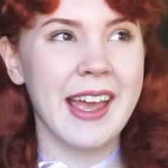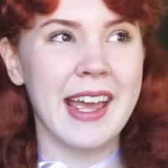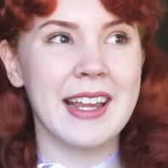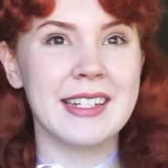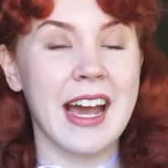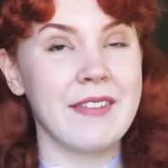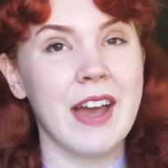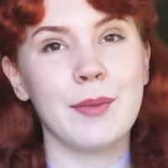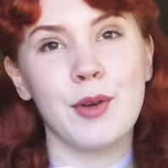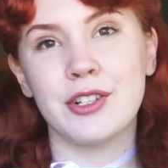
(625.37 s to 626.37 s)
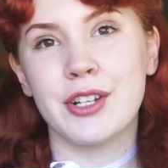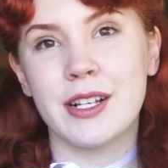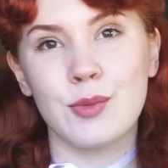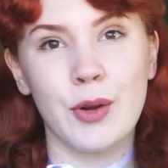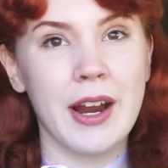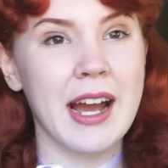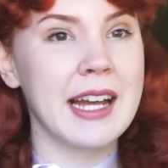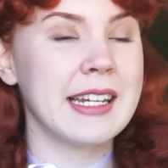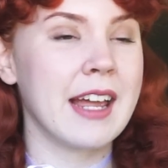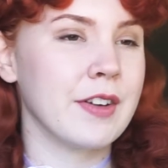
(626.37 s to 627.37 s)
And I've had projects where
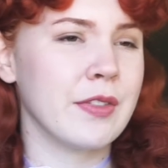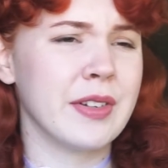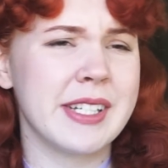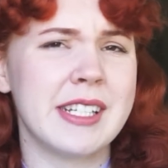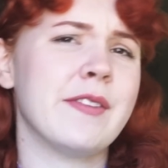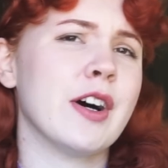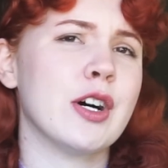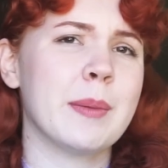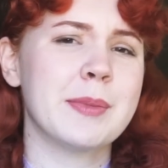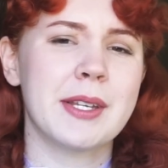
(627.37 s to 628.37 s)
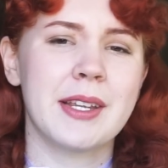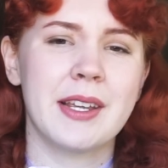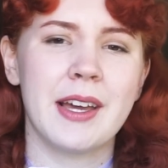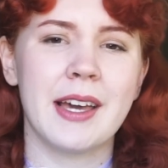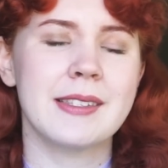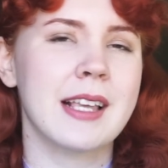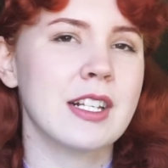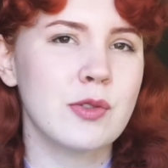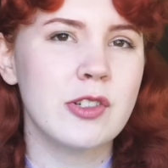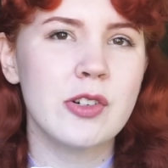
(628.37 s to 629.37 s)
I never really developed a
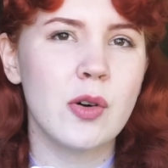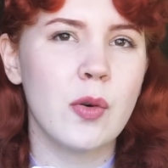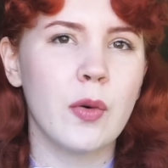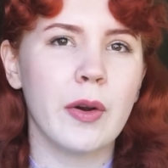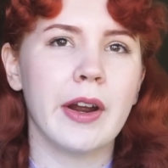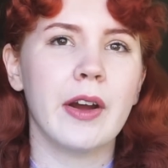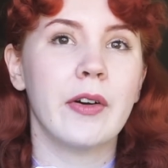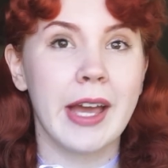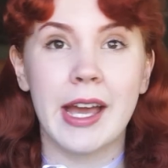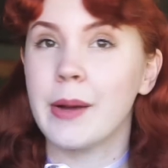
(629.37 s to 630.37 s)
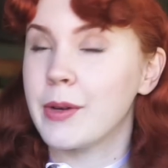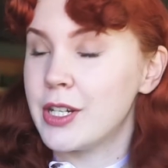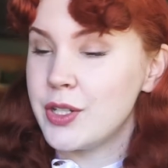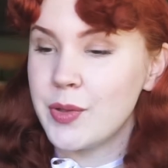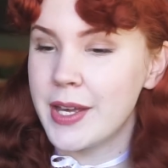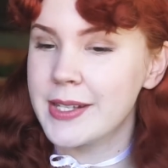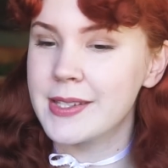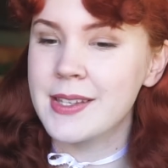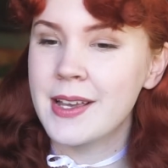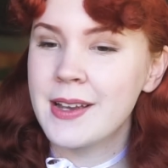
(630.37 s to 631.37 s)
schedule or, okay, I'm going to do
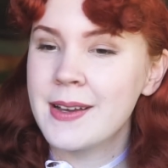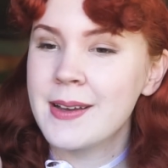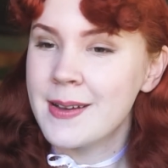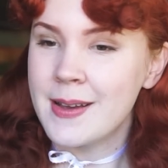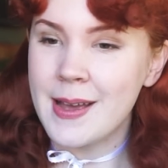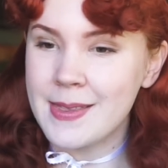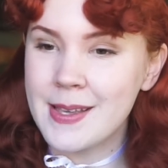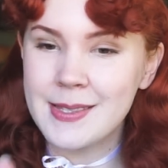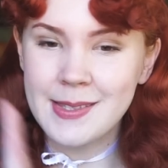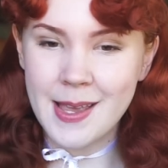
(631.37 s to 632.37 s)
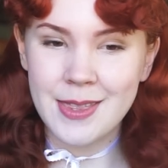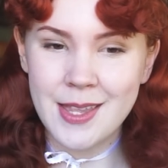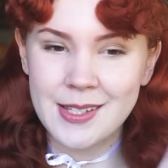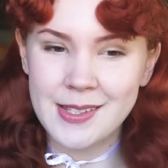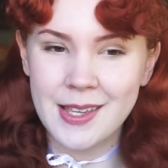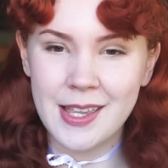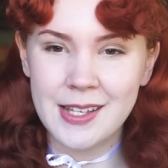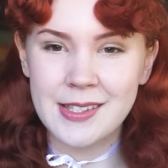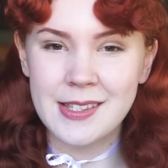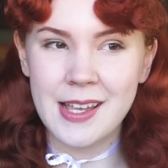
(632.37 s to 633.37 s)
this and this and this and
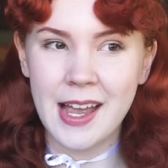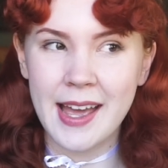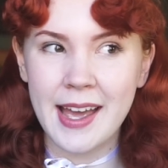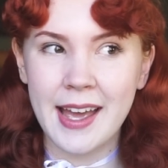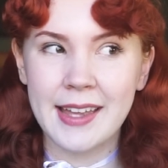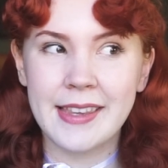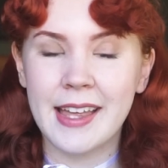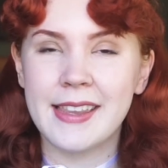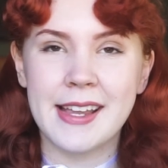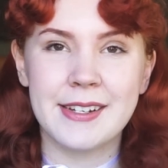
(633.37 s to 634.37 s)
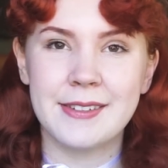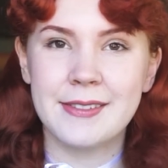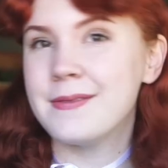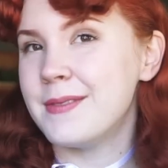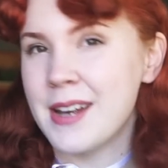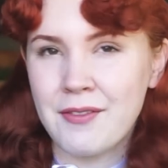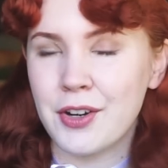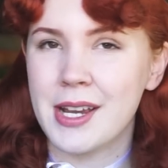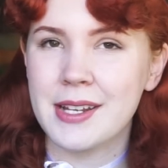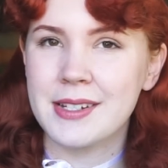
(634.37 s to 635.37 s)
this, and then they
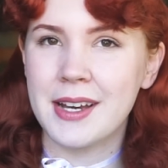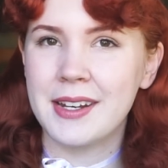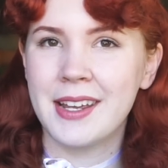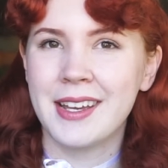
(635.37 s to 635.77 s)
never get done.